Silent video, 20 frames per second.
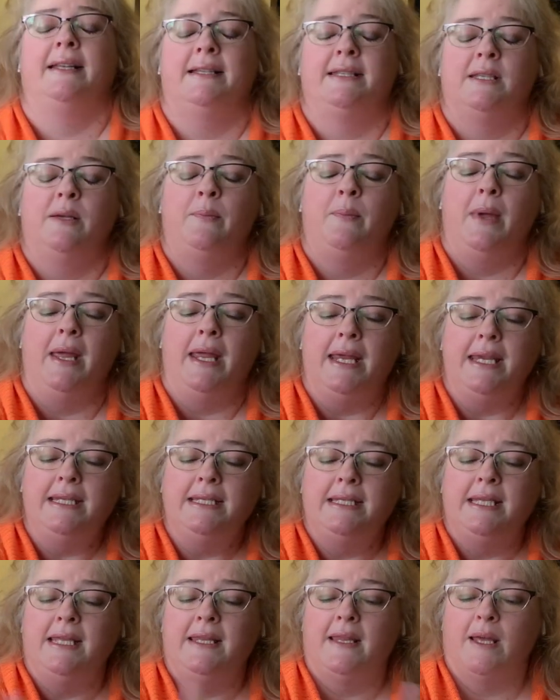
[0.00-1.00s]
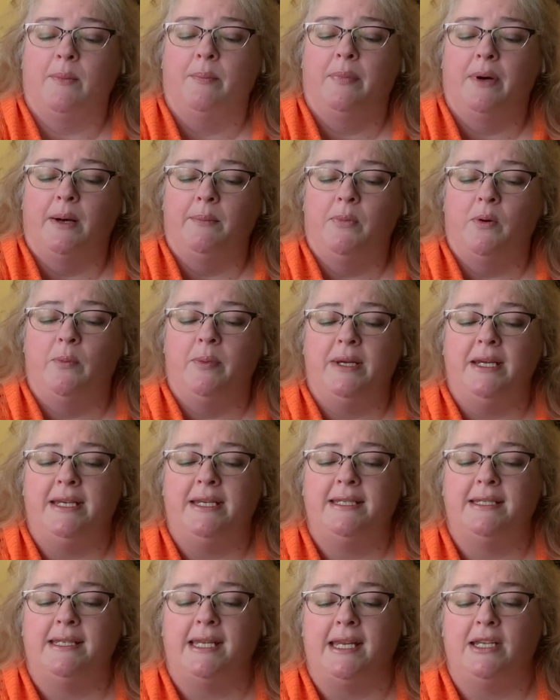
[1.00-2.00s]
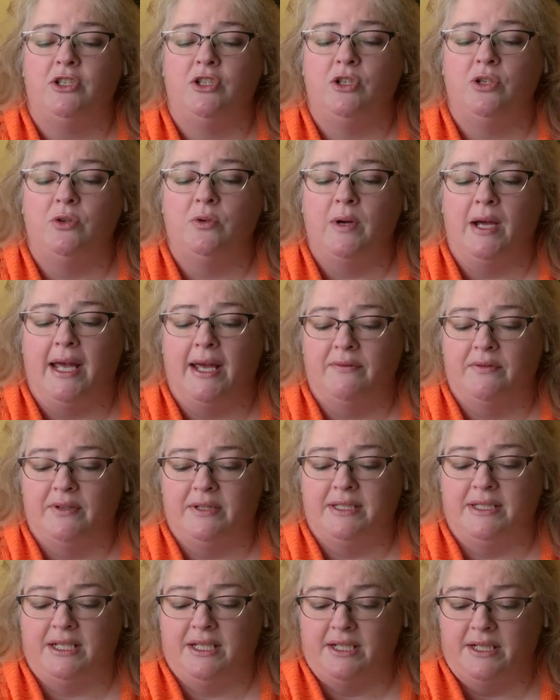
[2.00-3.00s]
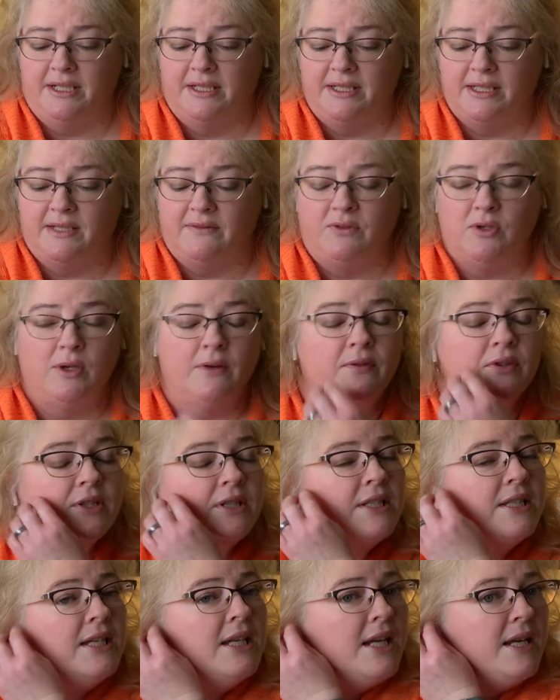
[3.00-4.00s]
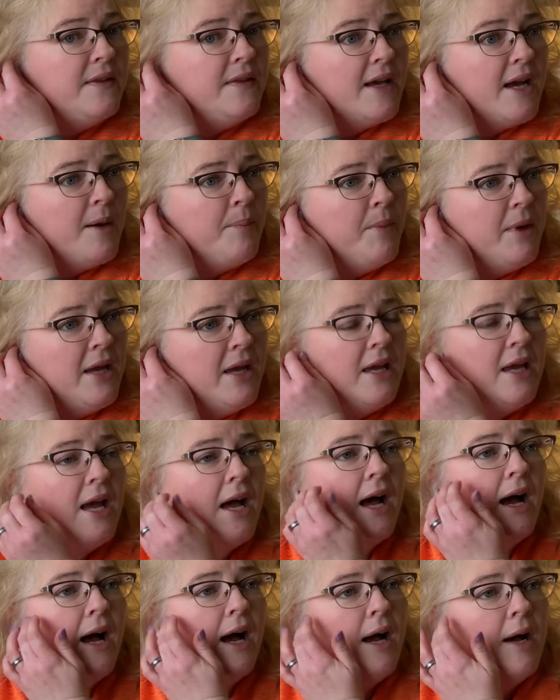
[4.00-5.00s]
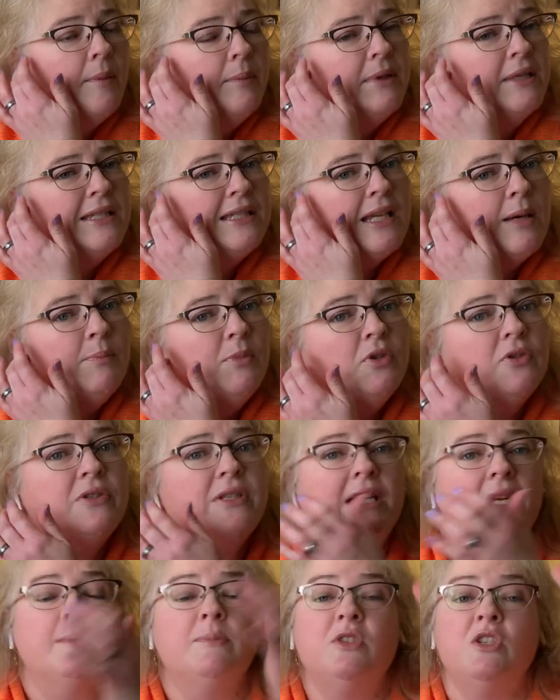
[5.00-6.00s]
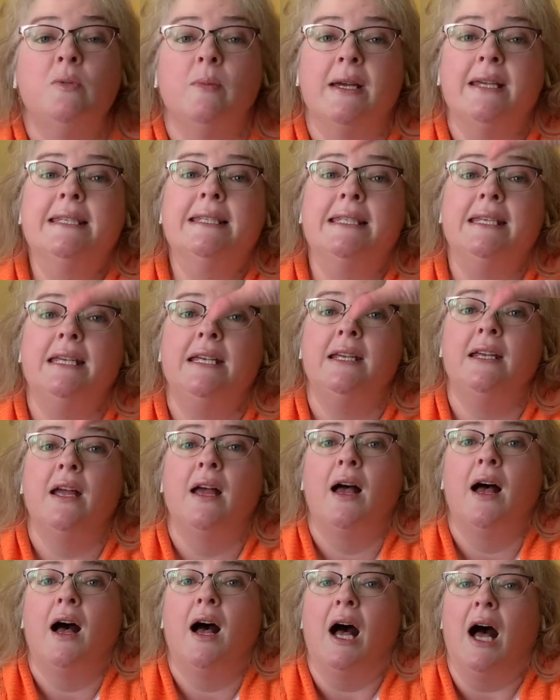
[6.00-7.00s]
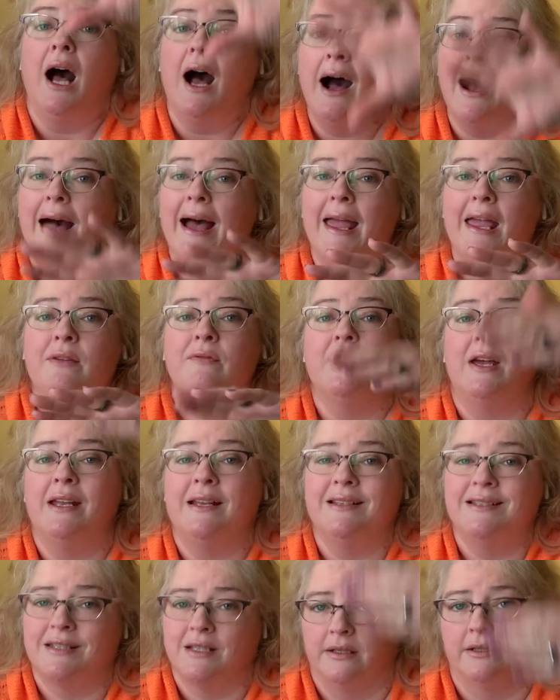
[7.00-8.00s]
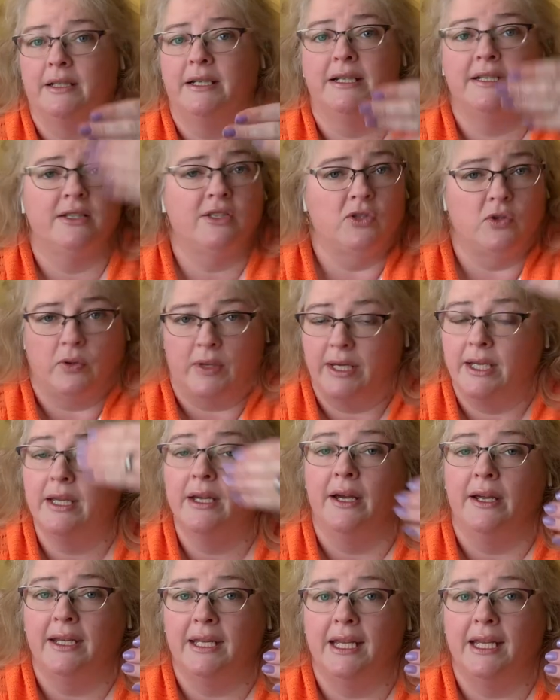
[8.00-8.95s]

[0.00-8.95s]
It's amazing that bumblebees, they do have a dance. If you ever see them in some museums, you might see a hive and it's glass so they can't